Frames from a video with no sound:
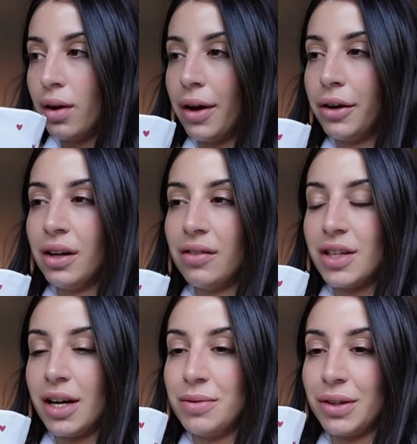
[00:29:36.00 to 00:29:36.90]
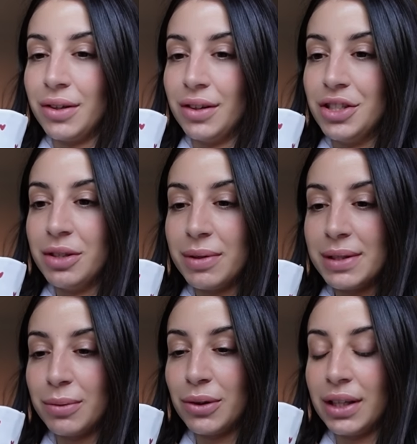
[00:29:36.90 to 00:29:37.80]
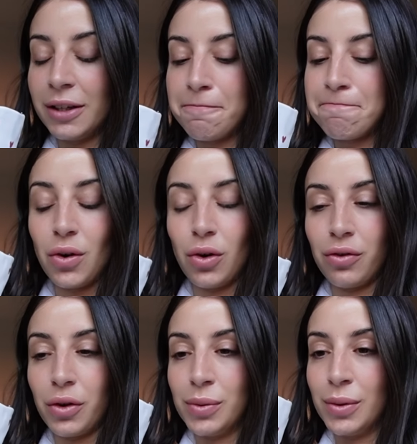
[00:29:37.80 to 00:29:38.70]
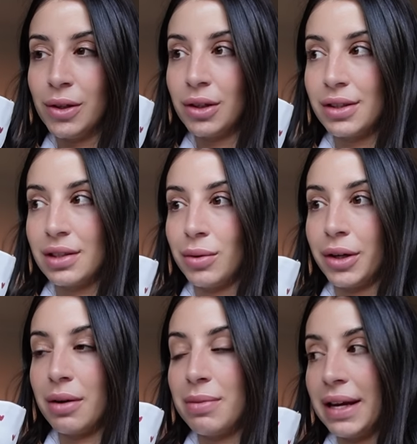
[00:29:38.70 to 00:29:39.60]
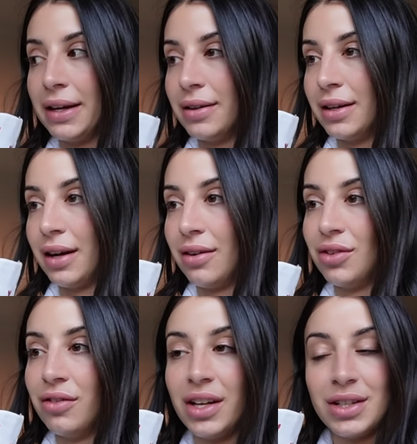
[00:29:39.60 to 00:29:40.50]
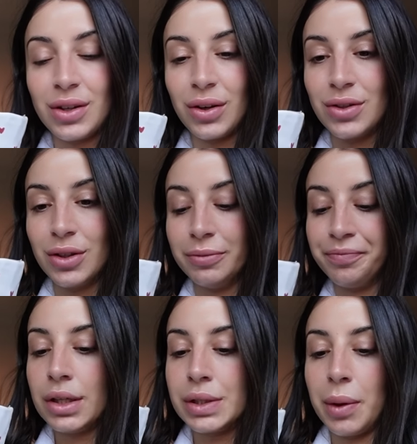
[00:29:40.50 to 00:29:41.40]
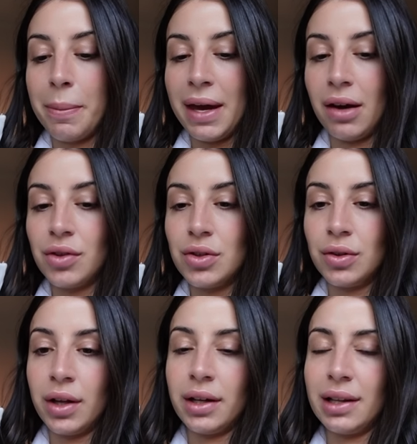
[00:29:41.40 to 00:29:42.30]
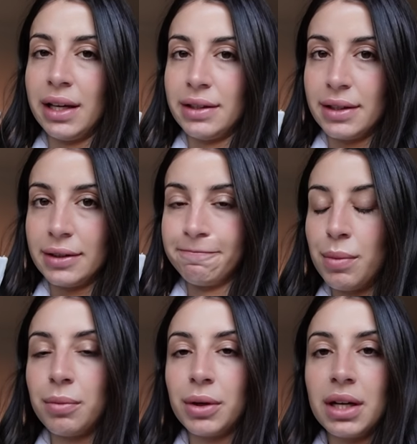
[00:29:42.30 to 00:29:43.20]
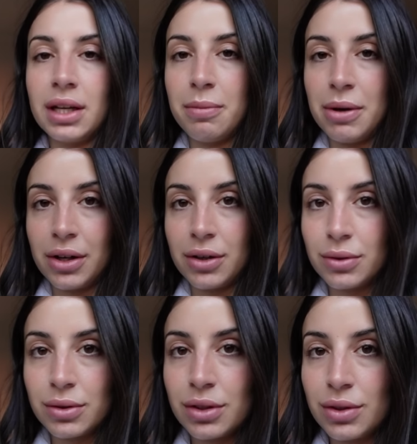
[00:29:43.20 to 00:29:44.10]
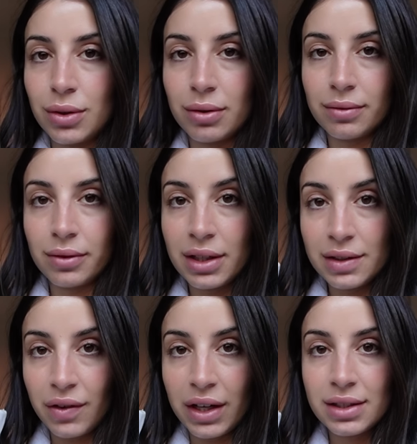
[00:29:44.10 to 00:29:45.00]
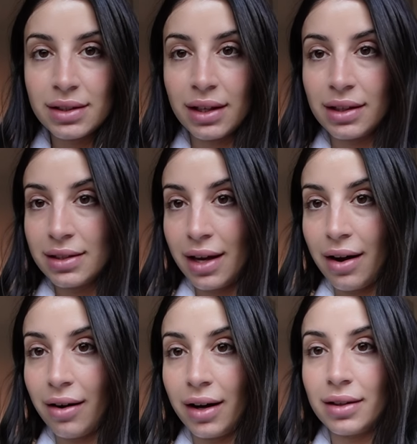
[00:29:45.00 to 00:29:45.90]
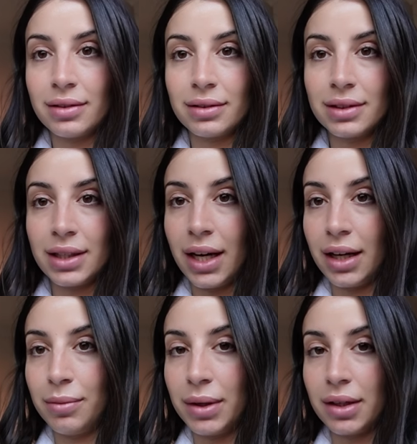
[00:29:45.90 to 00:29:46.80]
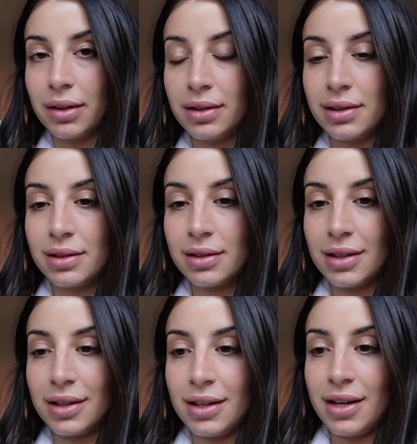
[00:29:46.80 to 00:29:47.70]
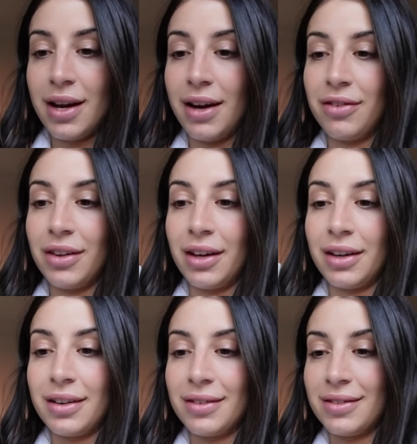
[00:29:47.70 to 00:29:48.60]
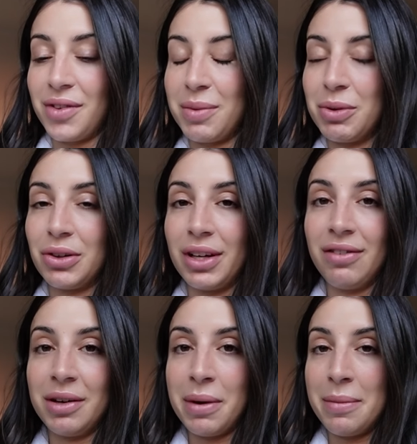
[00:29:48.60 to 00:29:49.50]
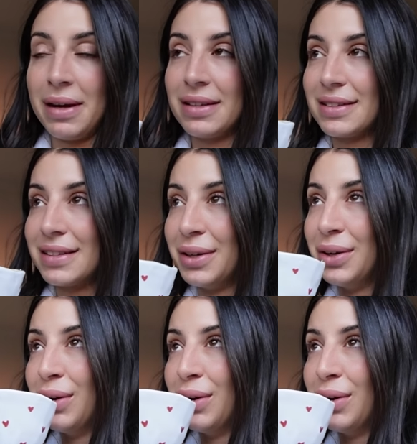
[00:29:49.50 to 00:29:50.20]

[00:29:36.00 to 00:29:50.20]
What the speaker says: I don't have time to go to the gym this morning or for a walk because I woke up late and I have an event to go to. So we may have to do that later. But I'm gonna need a miracle to sort this face and this hair out today because I feel like I'm not giving my best.